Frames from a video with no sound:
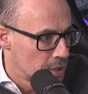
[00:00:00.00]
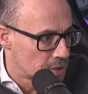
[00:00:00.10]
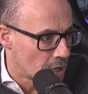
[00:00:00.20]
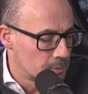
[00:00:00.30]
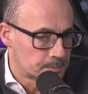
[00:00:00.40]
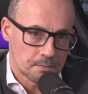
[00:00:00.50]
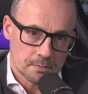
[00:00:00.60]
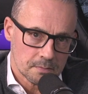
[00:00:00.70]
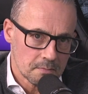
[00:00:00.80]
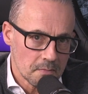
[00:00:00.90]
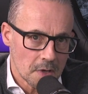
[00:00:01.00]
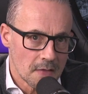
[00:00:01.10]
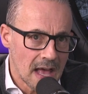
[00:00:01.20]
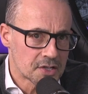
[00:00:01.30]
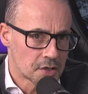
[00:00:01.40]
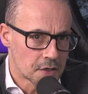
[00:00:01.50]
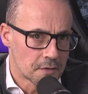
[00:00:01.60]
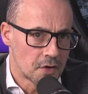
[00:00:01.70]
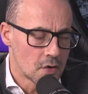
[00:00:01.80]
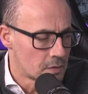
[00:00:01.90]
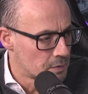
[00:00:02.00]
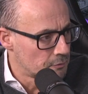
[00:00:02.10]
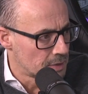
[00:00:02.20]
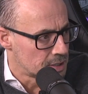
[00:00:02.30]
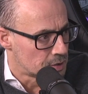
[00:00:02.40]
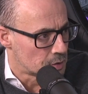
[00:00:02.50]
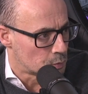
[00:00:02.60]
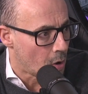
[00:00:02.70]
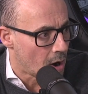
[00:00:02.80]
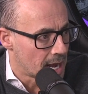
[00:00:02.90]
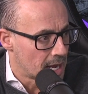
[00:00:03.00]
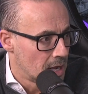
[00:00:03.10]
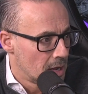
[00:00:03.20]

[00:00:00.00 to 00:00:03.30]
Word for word: So that's just a few of the reasons why